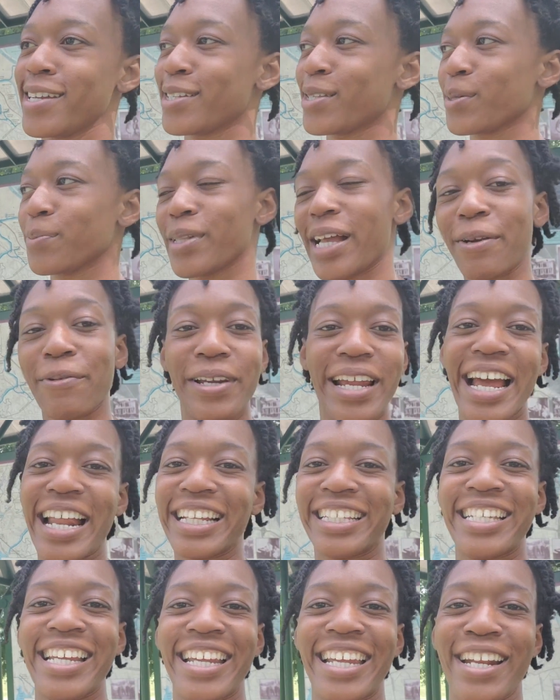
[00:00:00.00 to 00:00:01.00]
So I'm like, we got to
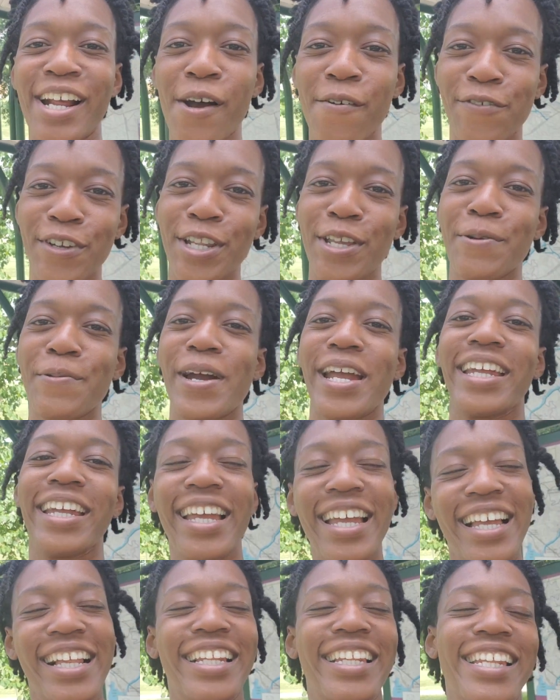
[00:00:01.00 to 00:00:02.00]
check it off anyway.
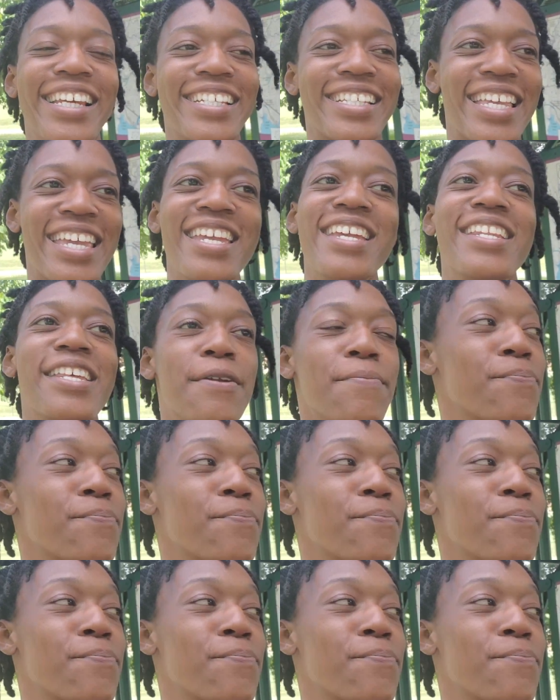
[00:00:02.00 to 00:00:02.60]
Let's hit it.